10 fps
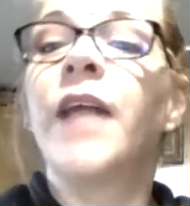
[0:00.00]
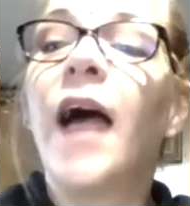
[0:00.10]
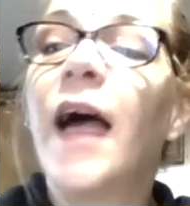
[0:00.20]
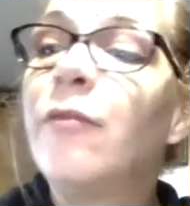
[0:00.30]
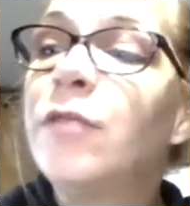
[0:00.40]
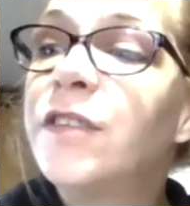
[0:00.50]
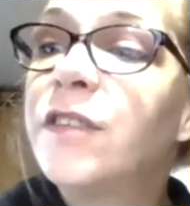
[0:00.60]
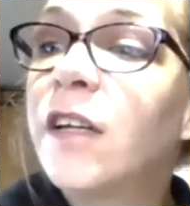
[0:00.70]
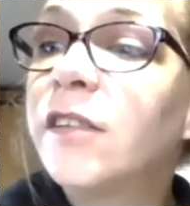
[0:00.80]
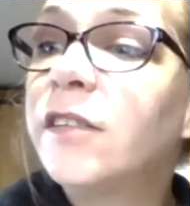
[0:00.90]
I will
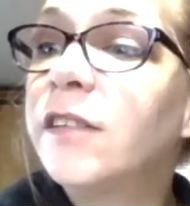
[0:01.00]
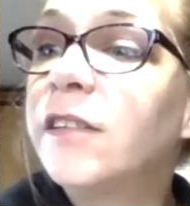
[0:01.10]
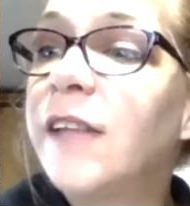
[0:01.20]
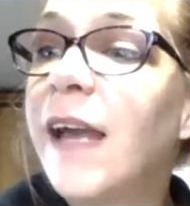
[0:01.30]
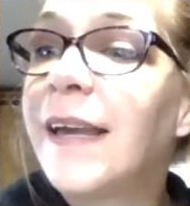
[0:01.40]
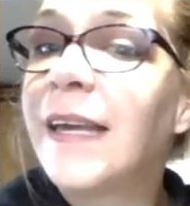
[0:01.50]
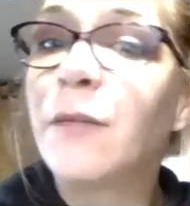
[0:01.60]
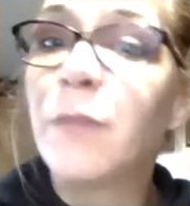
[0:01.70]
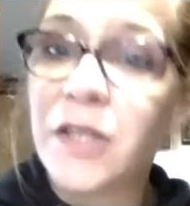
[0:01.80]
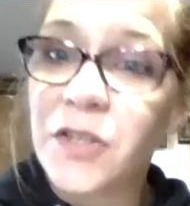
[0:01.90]
start
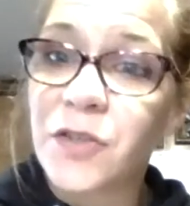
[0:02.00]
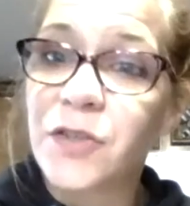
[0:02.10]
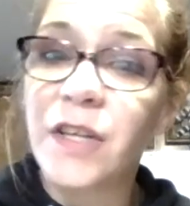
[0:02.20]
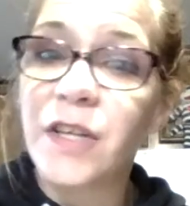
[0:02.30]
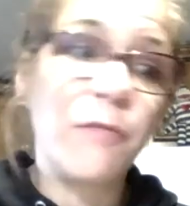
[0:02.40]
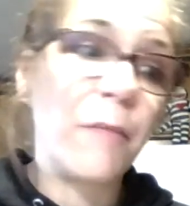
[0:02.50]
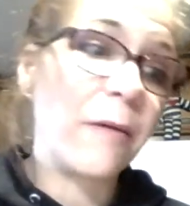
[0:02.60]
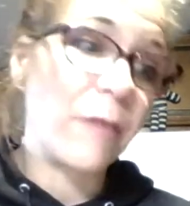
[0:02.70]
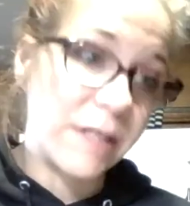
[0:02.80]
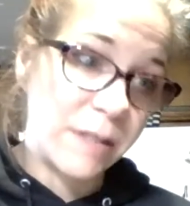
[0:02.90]
taking pictures of
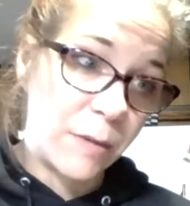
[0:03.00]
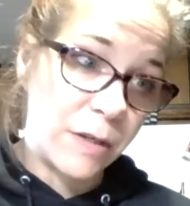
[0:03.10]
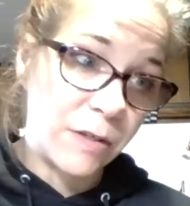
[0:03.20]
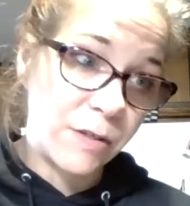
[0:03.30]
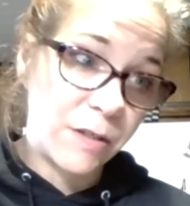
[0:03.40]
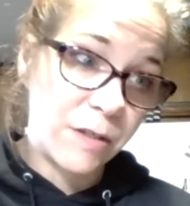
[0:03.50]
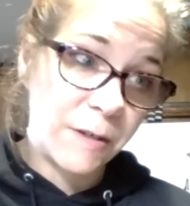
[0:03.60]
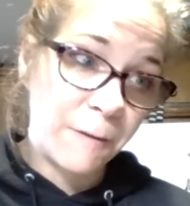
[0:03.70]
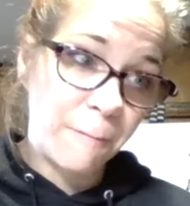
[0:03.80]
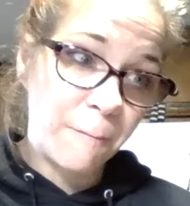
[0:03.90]
my recipes
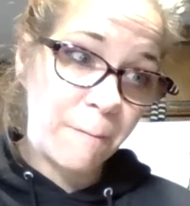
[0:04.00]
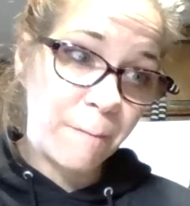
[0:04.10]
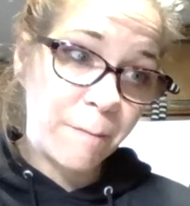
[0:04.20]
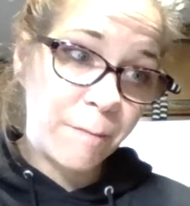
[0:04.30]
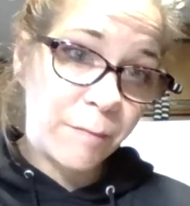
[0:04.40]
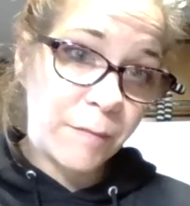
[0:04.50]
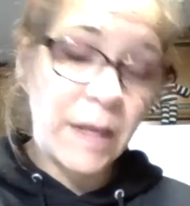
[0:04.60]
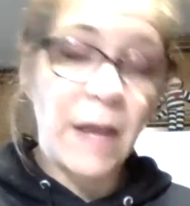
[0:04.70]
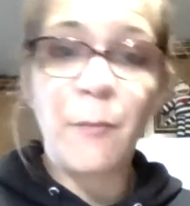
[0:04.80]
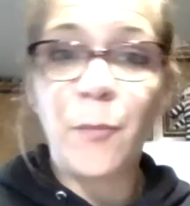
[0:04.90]

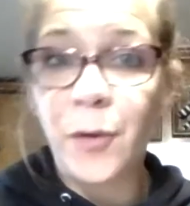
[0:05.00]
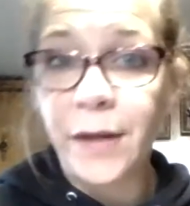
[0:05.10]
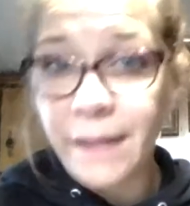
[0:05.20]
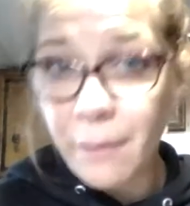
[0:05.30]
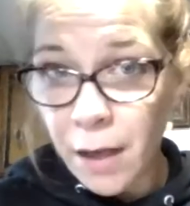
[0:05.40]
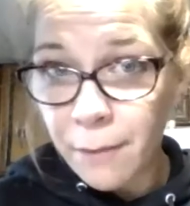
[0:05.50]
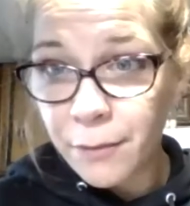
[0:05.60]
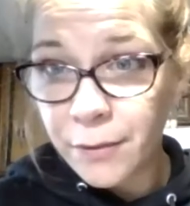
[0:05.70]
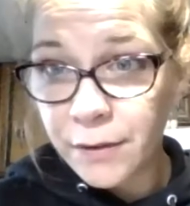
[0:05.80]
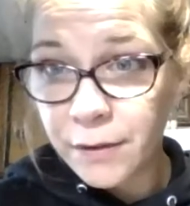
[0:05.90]
and putting them up.
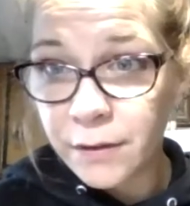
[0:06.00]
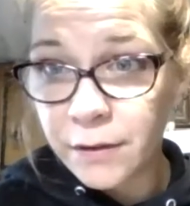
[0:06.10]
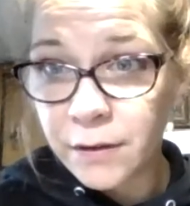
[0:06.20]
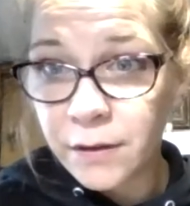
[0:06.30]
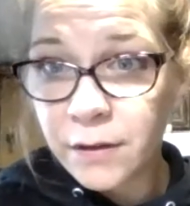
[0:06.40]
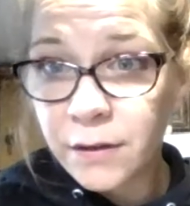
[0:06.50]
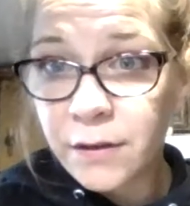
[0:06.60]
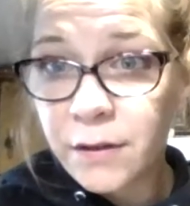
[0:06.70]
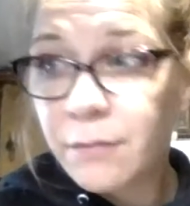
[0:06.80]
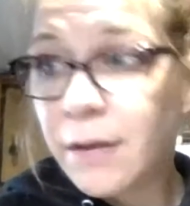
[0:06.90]

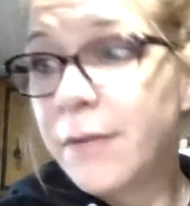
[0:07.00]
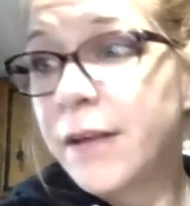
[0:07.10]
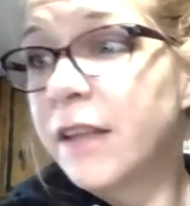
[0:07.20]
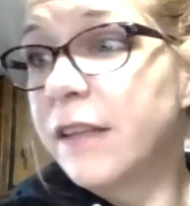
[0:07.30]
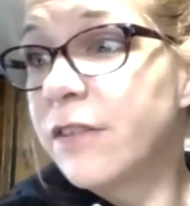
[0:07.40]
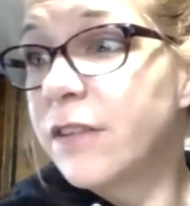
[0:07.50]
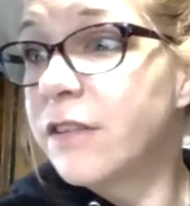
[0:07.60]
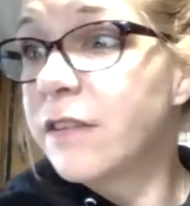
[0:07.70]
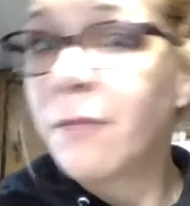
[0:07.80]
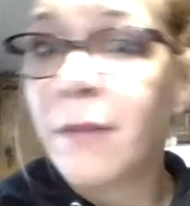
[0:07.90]
Maybe I'll even
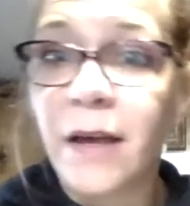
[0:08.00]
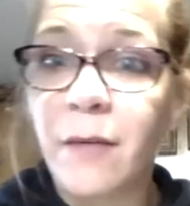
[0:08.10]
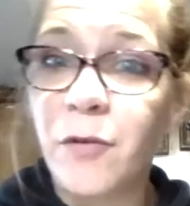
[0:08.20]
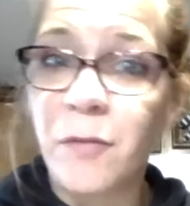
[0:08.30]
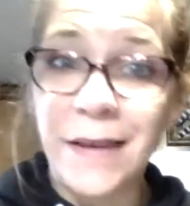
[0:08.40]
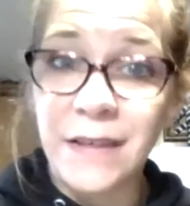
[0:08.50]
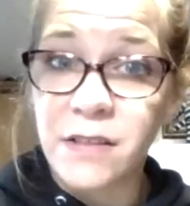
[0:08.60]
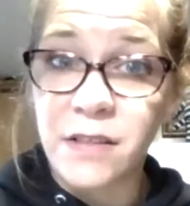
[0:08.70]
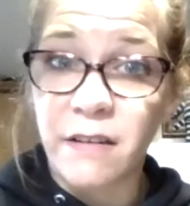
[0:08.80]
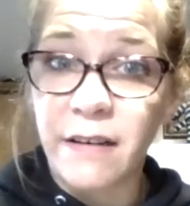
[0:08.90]
start back up with my
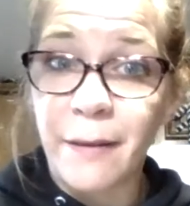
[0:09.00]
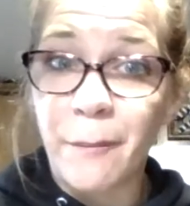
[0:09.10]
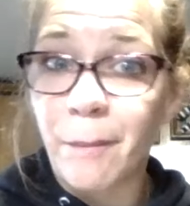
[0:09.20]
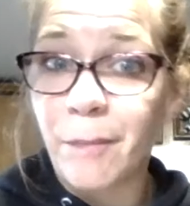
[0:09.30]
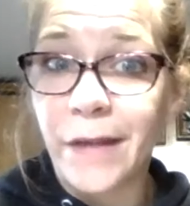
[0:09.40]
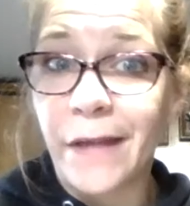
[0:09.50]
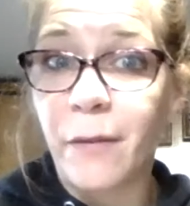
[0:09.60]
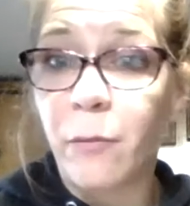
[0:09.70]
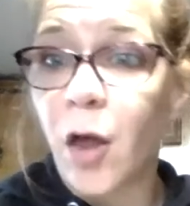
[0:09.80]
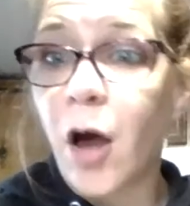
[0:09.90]
Instagram and the
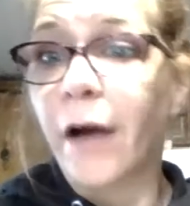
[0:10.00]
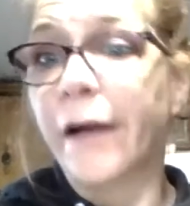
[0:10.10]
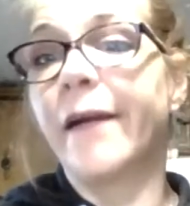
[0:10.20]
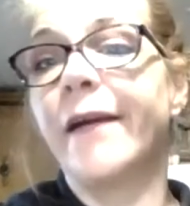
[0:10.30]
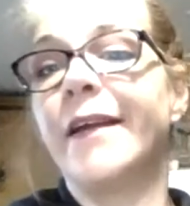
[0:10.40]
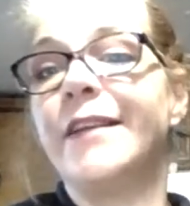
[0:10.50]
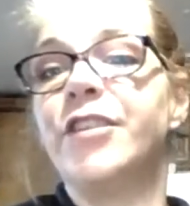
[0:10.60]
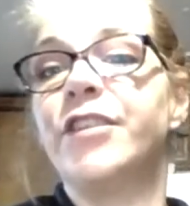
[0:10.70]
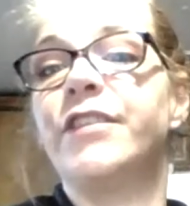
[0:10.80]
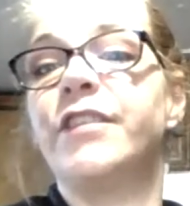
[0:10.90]
blog and
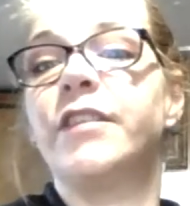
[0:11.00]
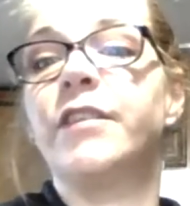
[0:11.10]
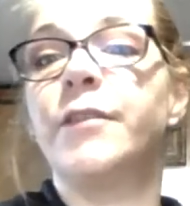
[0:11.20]
just